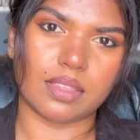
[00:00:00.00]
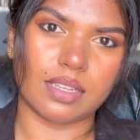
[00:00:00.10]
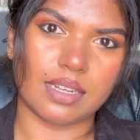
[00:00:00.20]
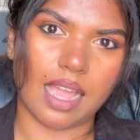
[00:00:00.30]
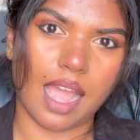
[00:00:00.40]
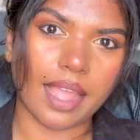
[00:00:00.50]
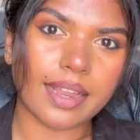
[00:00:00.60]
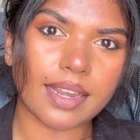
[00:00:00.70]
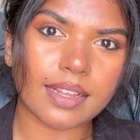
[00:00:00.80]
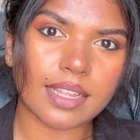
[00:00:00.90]
Did I
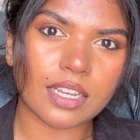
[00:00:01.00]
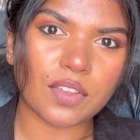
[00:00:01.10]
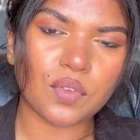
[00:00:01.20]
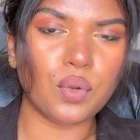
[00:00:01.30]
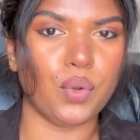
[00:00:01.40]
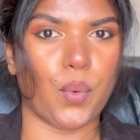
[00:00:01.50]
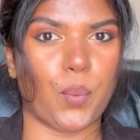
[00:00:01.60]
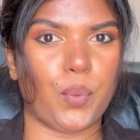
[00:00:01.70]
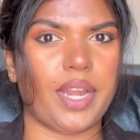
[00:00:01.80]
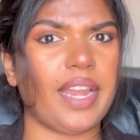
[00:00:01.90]
clear the interview? No.
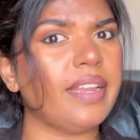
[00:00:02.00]
Did I